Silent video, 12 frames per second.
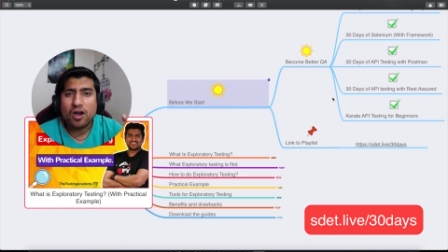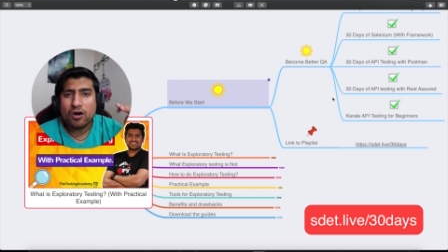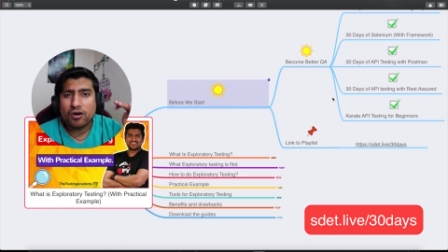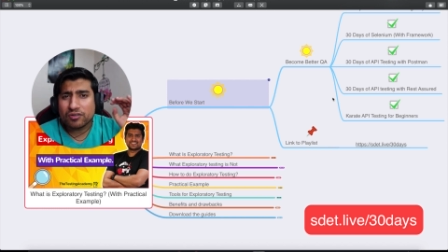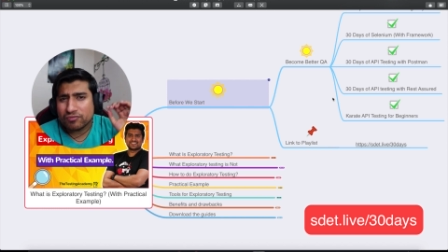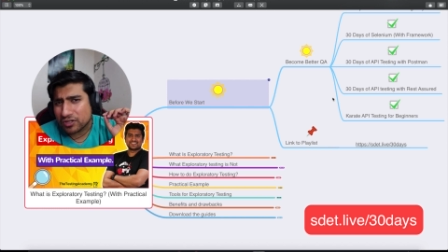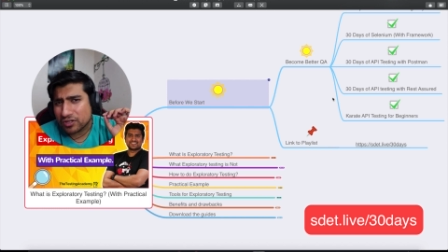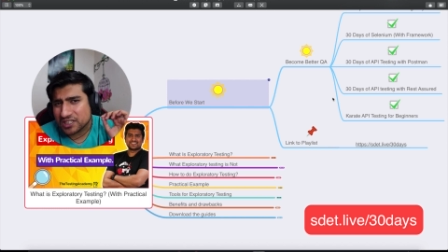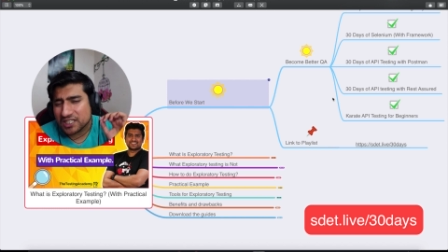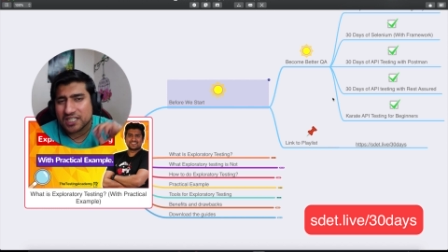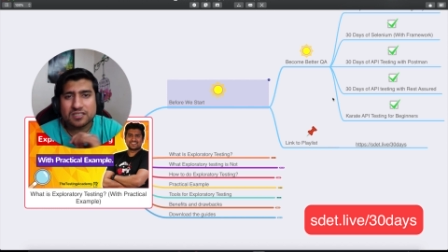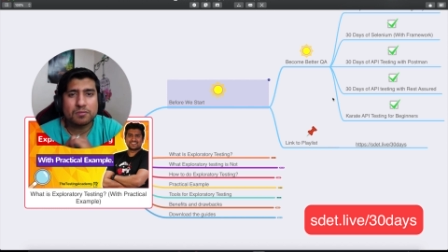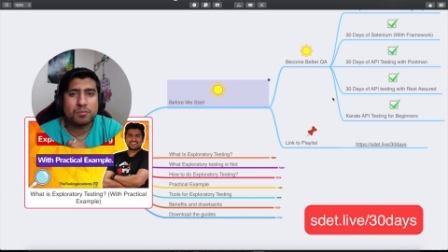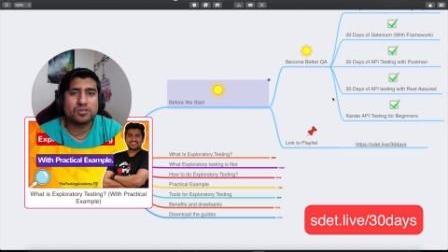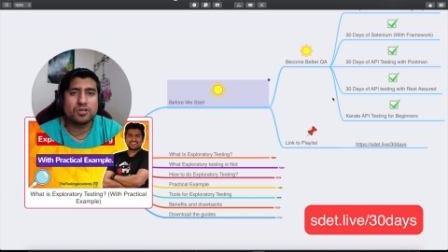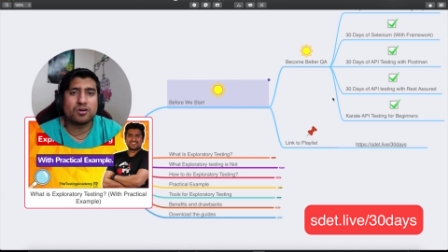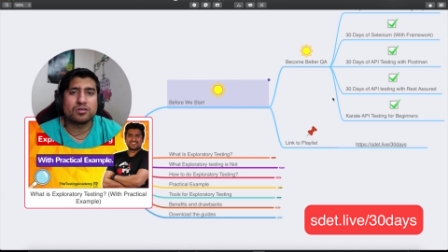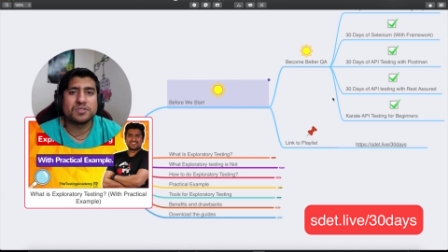or if you are serious about
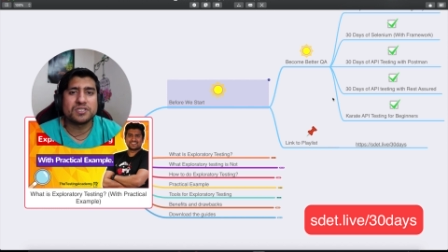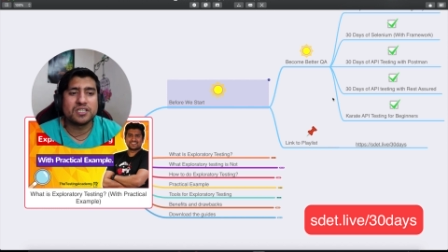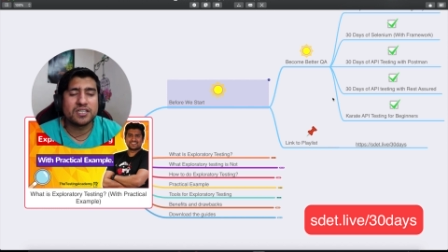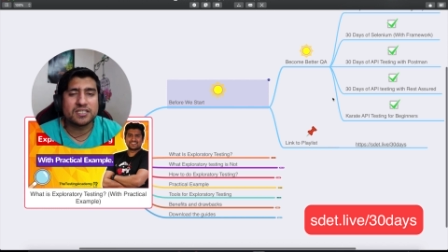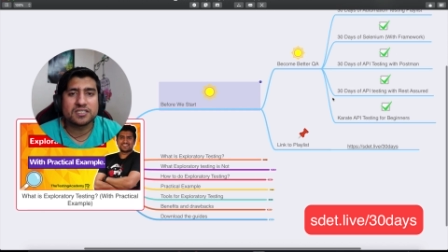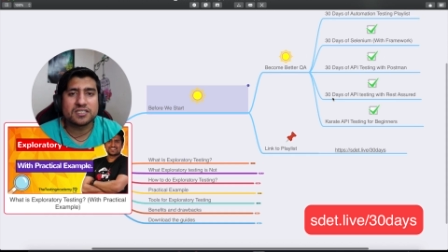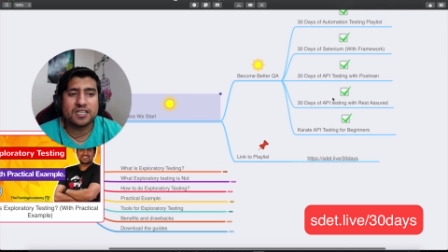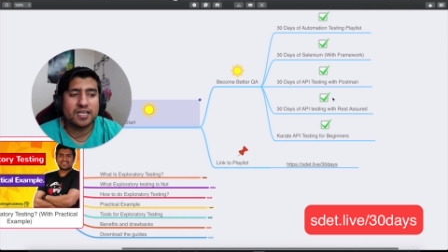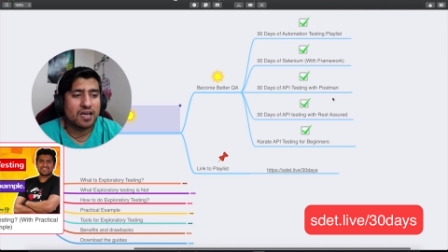the automation testing,